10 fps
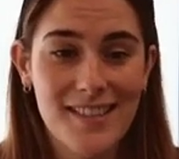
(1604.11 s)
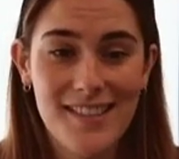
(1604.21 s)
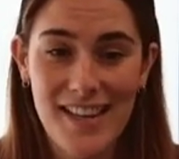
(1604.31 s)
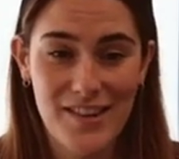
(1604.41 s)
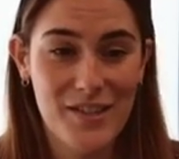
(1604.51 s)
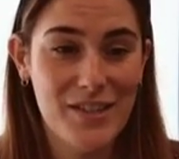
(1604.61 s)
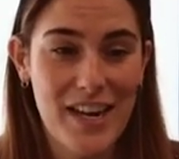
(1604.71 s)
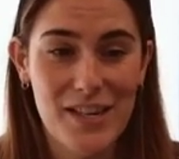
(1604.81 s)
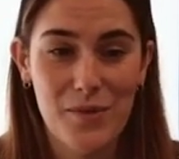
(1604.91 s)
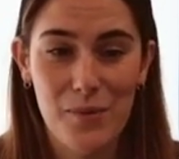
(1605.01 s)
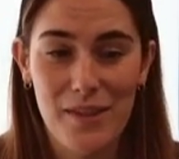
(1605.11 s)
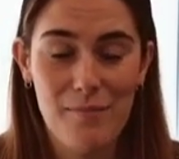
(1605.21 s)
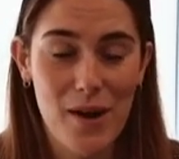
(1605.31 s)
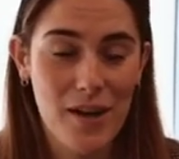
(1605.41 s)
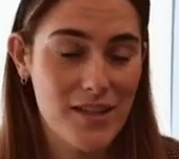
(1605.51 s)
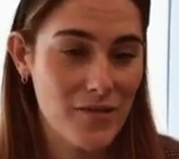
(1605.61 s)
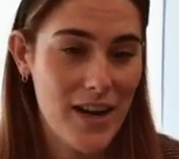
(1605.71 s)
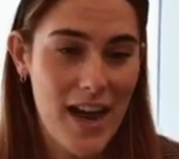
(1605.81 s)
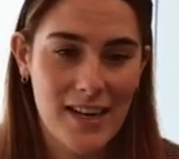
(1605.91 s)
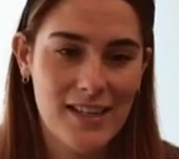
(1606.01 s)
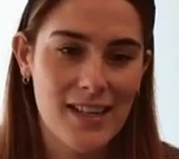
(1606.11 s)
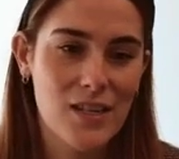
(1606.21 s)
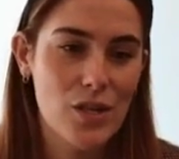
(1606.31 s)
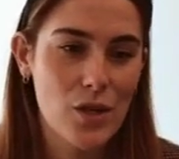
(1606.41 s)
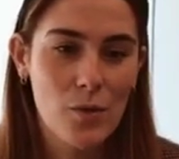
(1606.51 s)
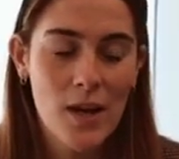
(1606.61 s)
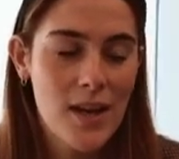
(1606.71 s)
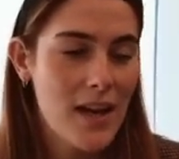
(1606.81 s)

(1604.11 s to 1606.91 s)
center stage with markets reacting to